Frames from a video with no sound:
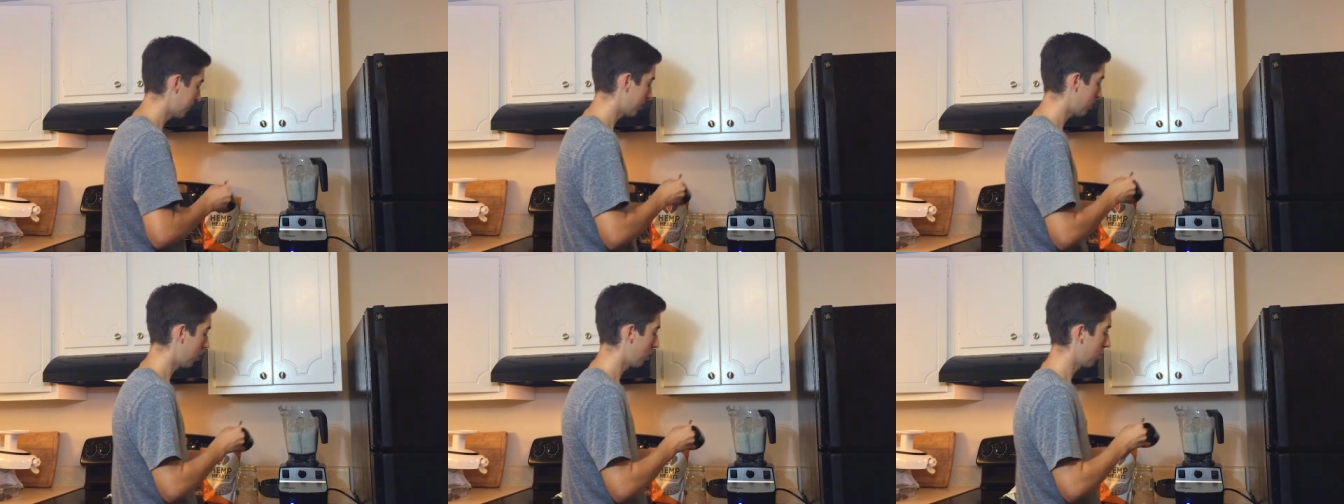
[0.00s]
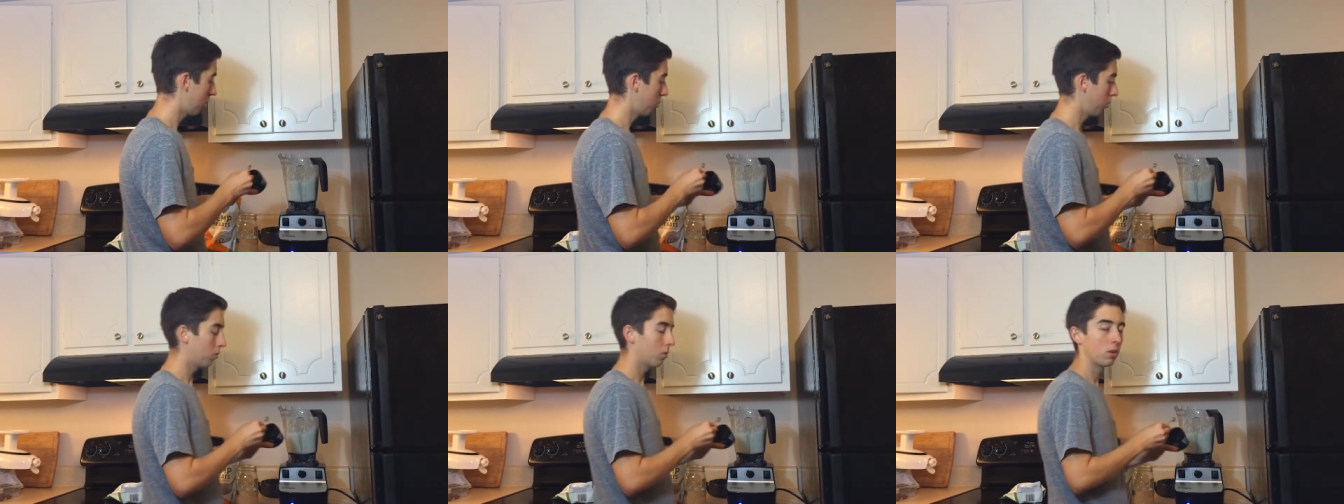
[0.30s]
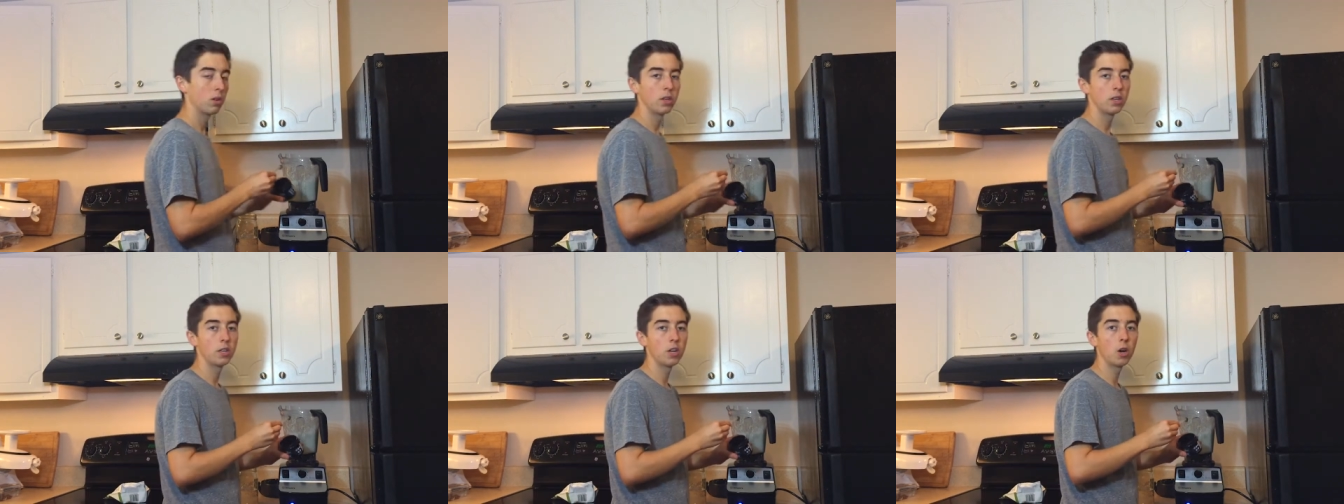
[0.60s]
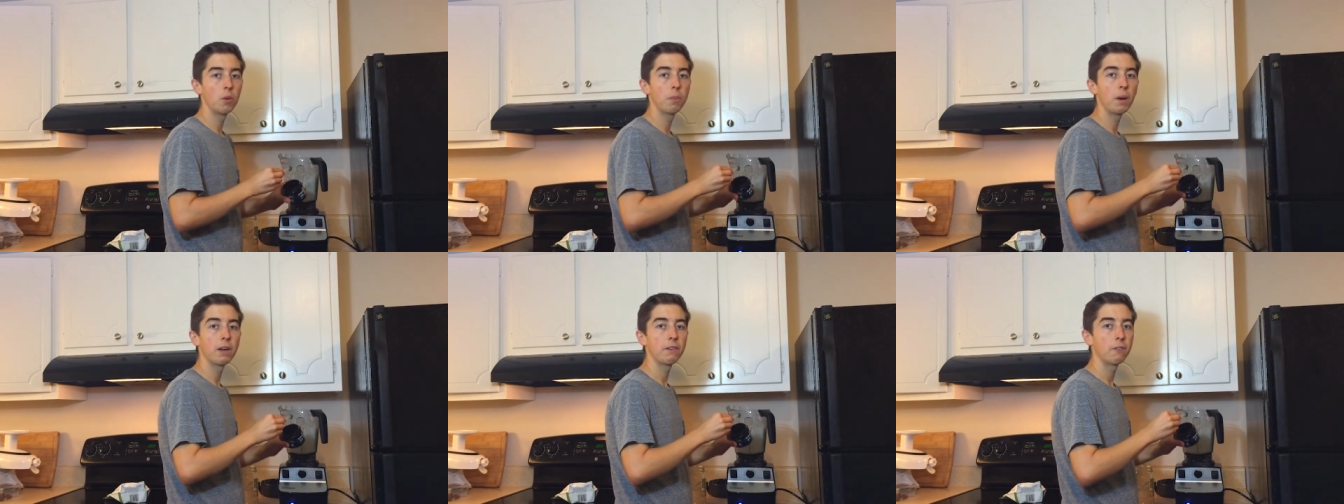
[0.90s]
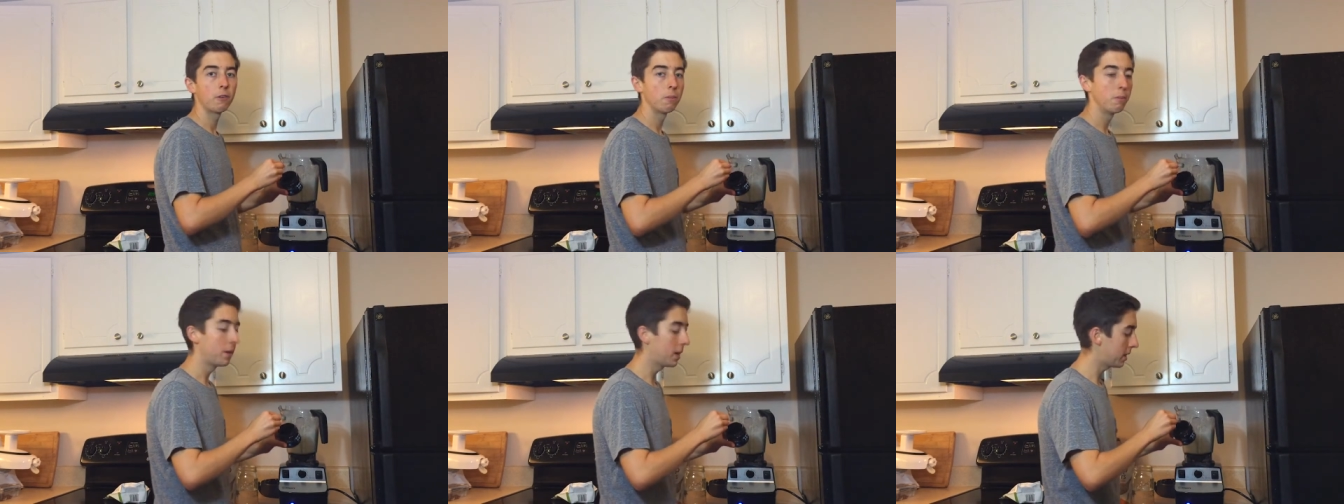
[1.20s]
And so,
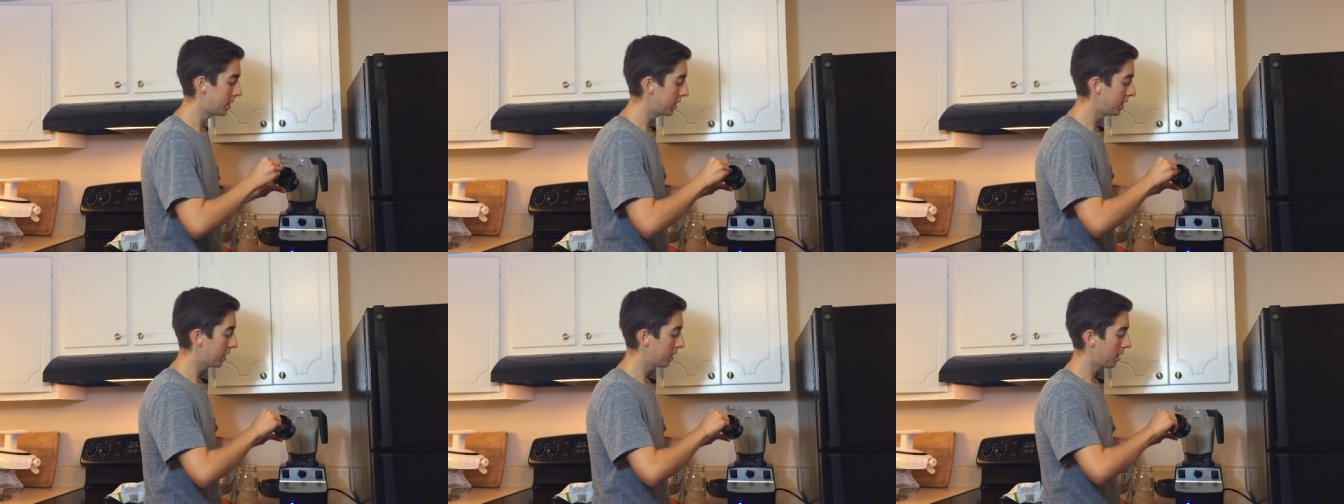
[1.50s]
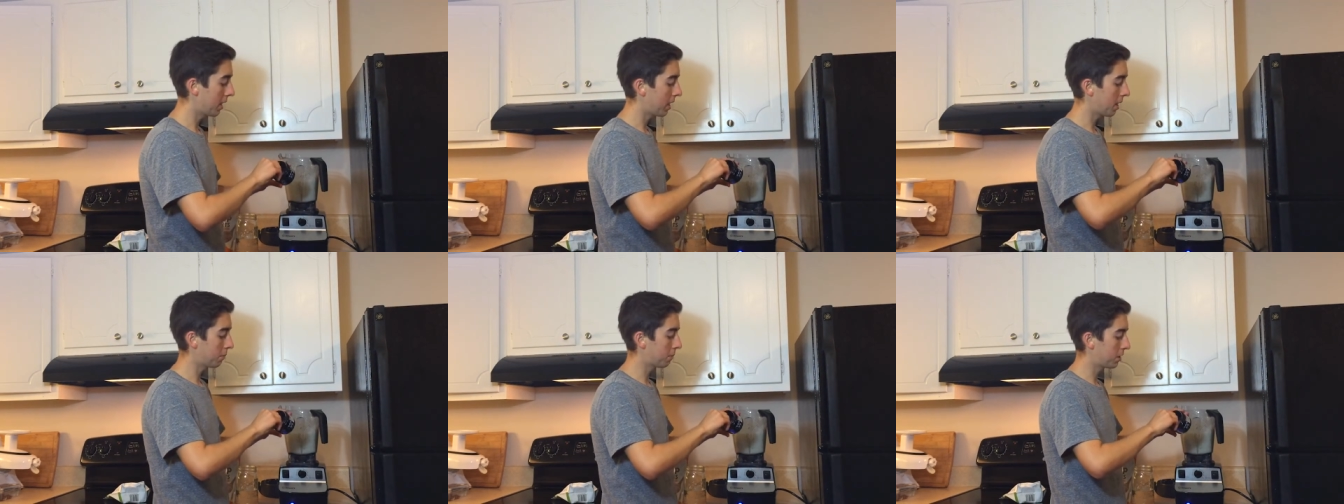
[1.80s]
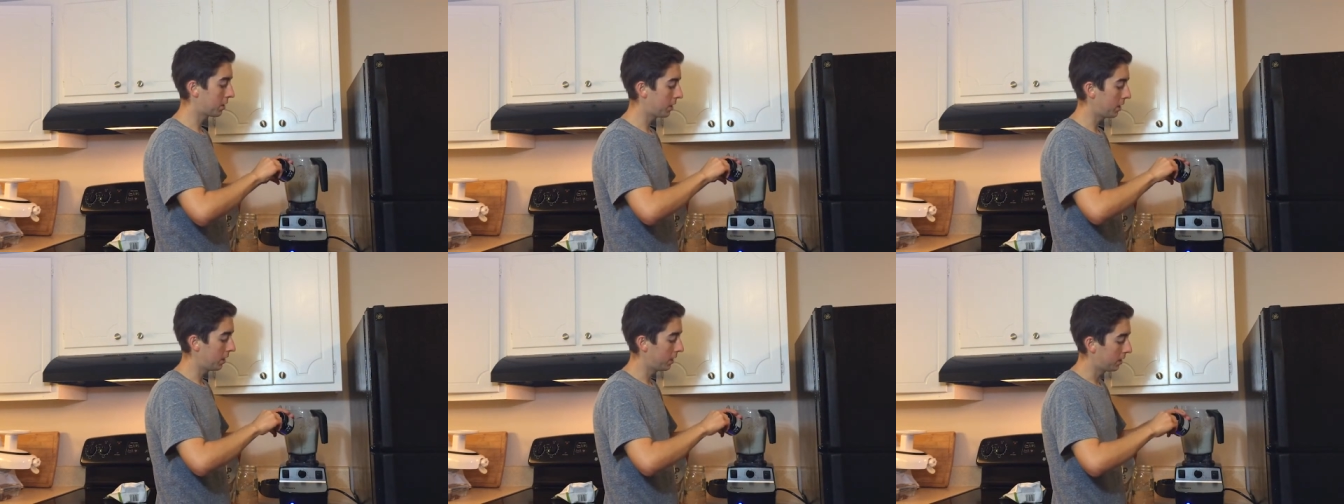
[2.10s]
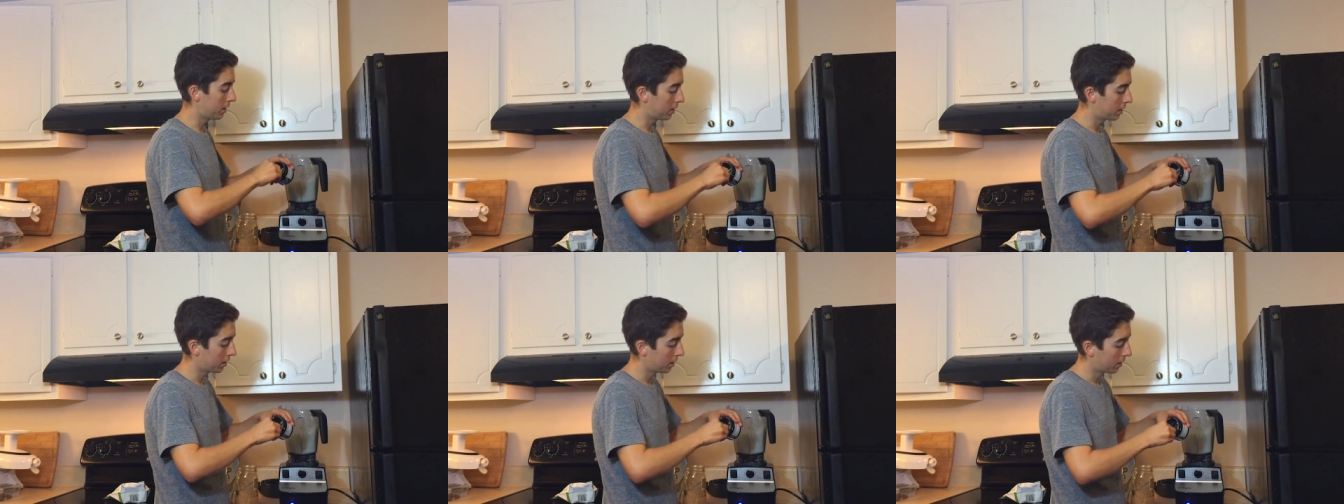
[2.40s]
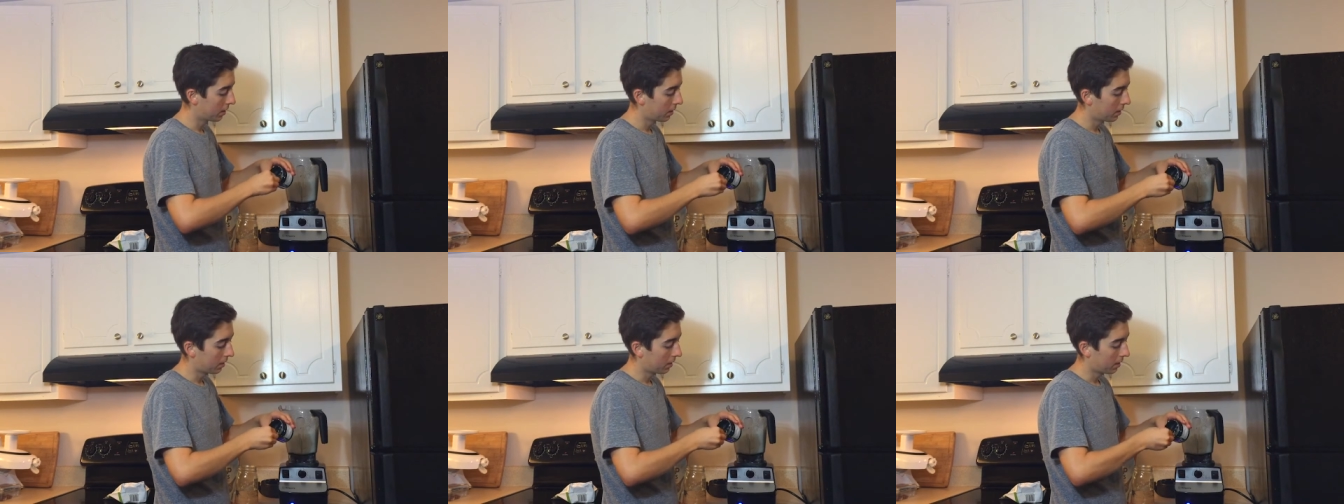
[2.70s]
by fermenting the hemp
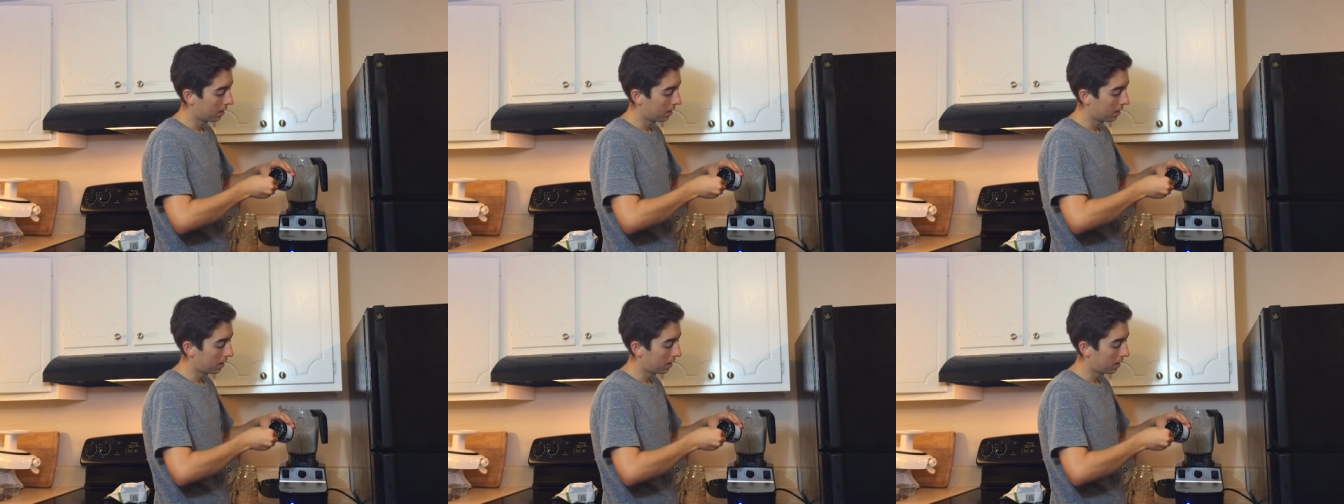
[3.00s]
seeds,